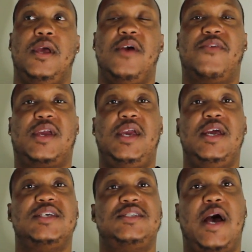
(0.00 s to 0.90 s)
if a
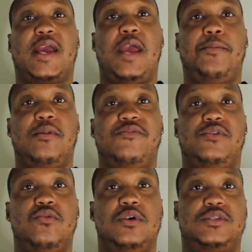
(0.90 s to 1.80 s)
kid is not capable of
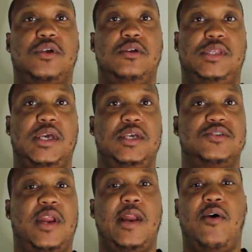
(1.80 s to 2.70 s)
doing certain
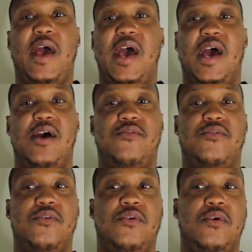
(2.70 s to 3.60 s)
things or they don't
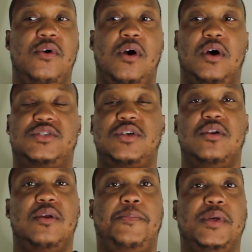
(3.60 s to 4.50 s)
have a
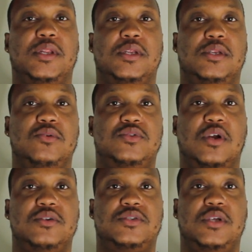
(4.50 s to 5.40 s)
certain ability to do
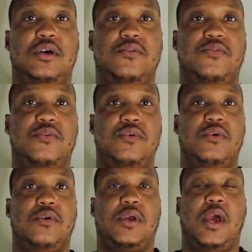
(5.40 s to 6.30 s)
certain stuff,
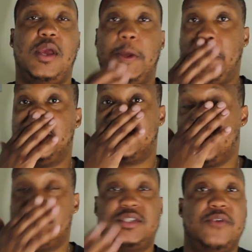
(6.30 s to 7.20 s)
okay, there's
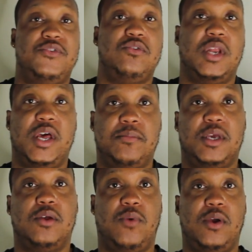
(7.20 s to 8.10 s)
some stuff you can let them
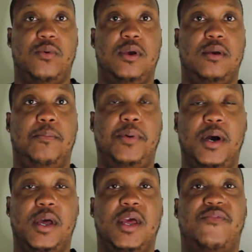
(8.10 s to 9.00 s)
get away with.
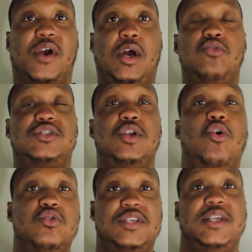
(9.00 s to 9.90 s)
But if a coach
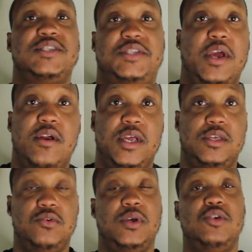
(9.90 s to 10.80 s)
knows that it's there in
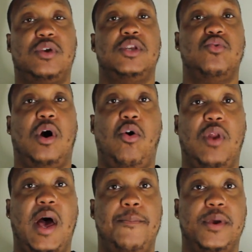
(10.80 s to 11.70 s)
you and you can do a
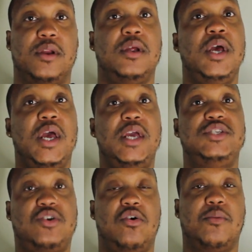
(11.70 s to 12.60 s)
whole lot better,
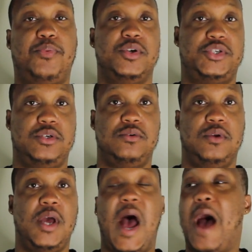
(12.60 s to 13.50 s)
he's going to push you.
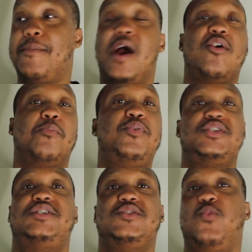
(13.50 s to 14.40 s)
I'm not going to
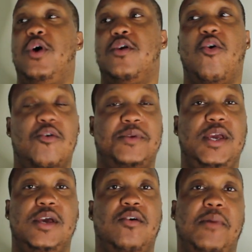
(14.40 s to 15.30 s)
push this one-armed
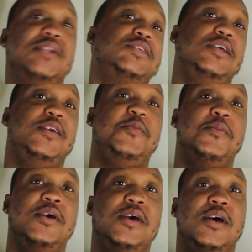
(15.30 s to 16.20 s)
kid on my
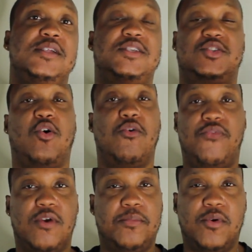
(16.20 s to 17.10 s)
team to score
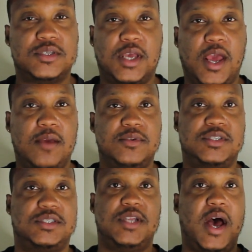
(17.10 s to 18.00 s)
40 points a game.
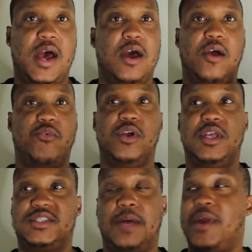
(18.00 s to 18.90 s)
It's just not
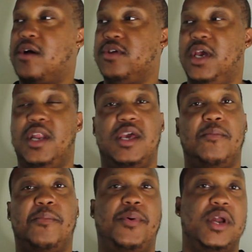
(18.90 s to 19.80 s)
realistic. I'm not going to yell at
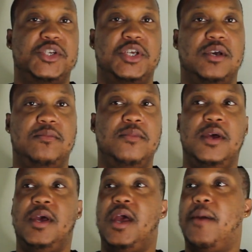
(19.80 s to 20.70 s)
him and punish him
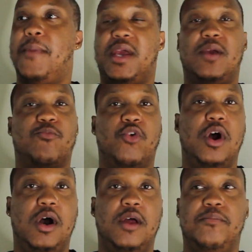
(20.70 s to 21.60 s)
and make him
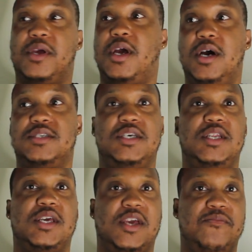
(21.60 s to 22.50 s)
run because he
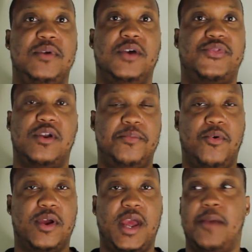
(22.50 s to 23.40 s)
didn't give me a
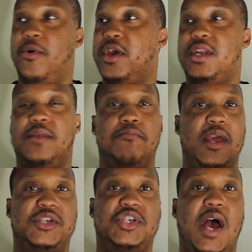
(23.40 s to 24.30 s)
30-point game, or he didn't
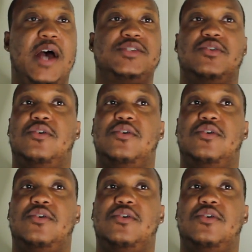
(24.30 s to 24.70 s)
make shots,